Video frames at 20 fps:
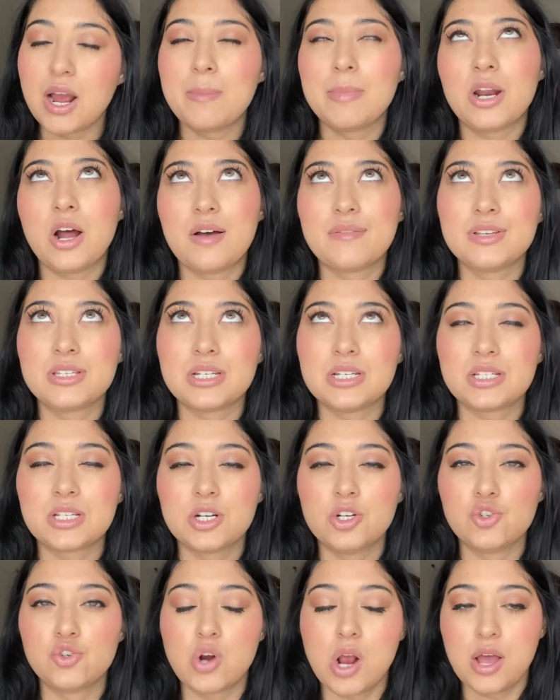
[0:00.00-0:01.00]
I mean, obviously it's
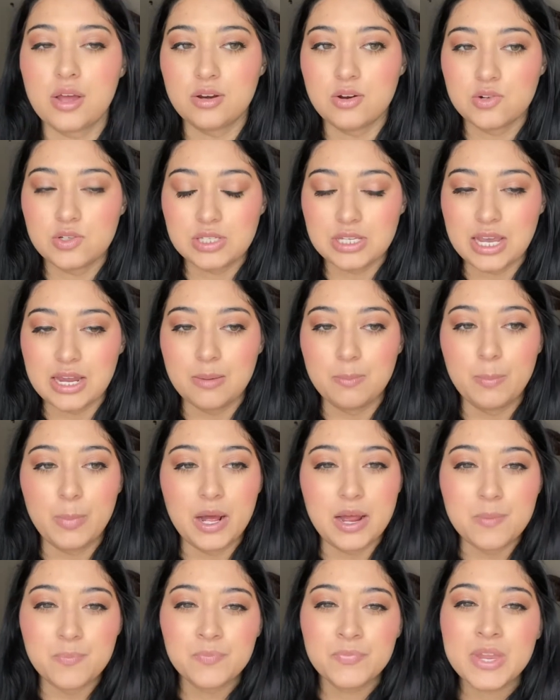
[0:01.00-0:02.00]
gonna dry on your skin,
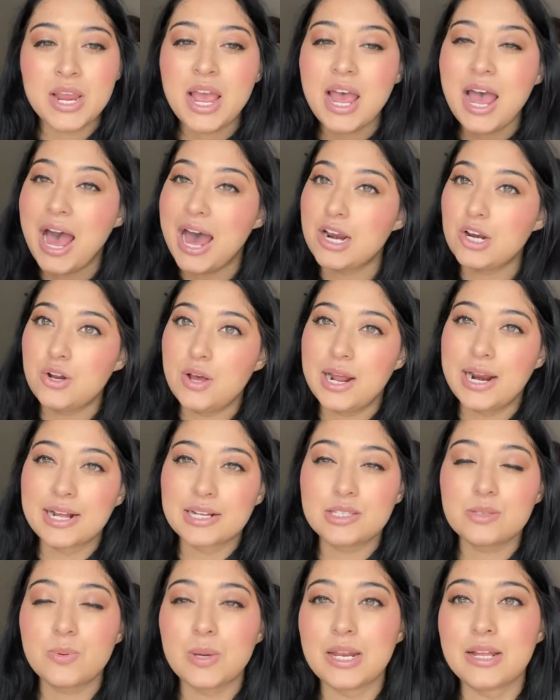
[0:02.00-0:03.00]
but I don't know how to
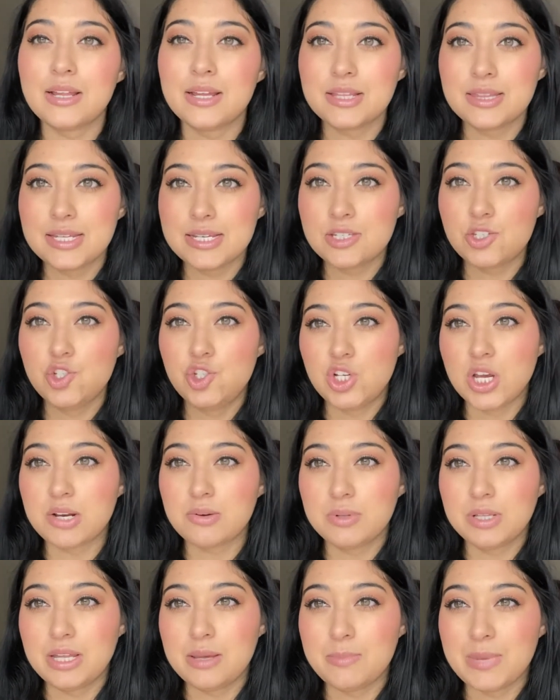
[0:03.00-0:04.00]
explain it. Like this
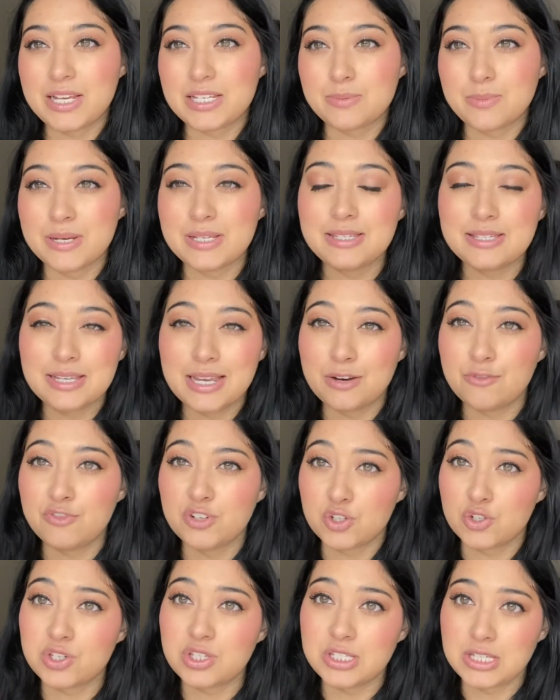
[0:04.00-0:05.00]
genuinely makes my skin
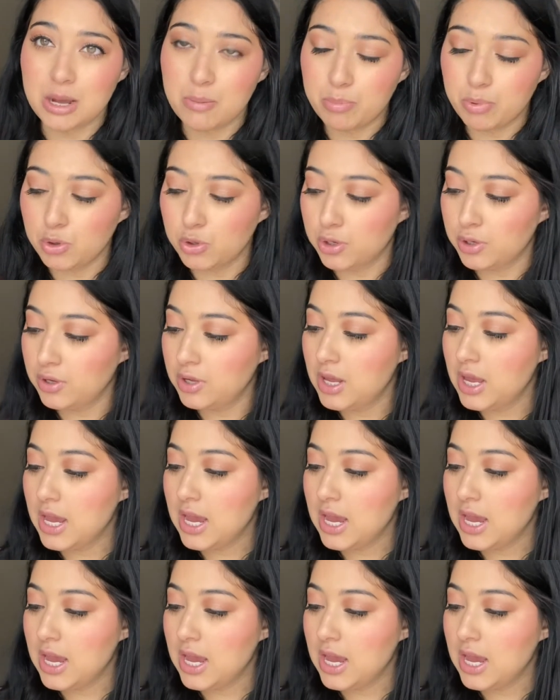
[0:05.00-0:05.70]
feel supple,